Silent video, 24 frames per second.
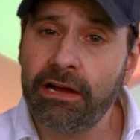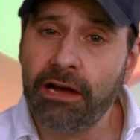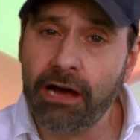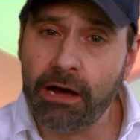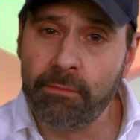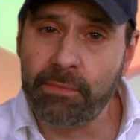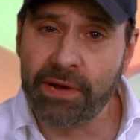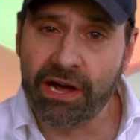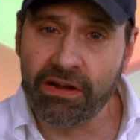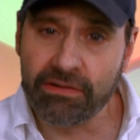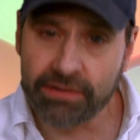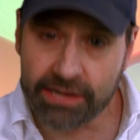
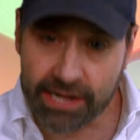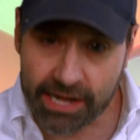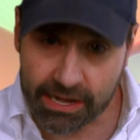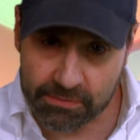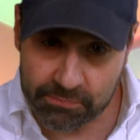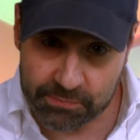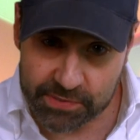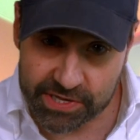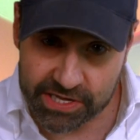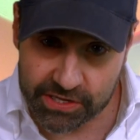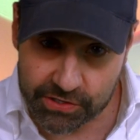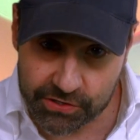about
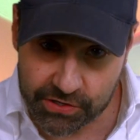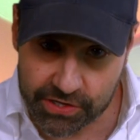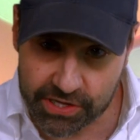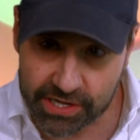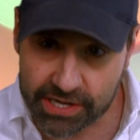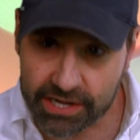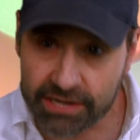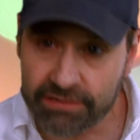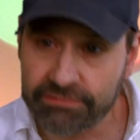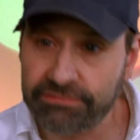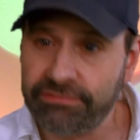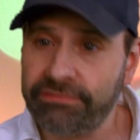not being good
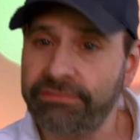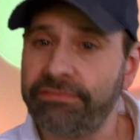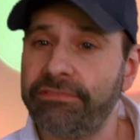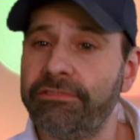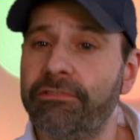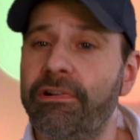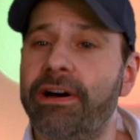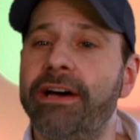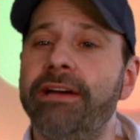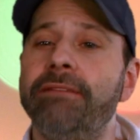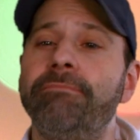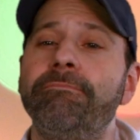enough,
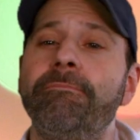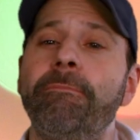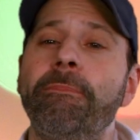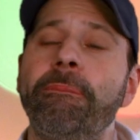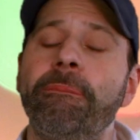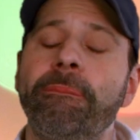right?